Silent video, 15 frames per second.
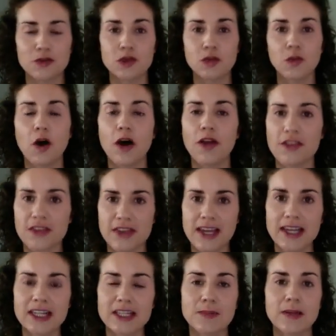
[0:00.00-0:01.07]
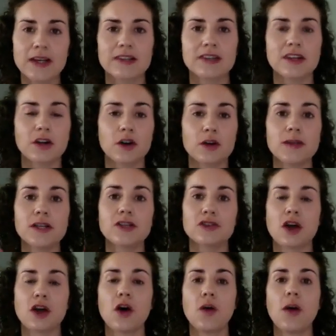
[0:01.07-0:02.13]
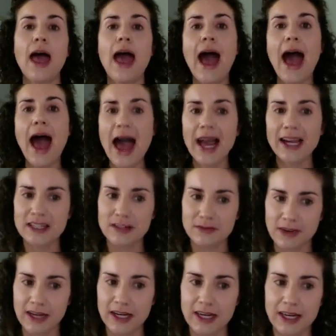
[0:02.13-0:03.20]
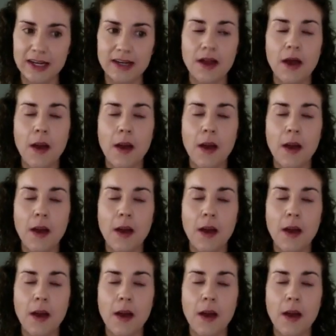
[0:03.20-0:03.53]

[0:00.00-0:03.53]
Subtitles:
do all the things because they're going to be so activated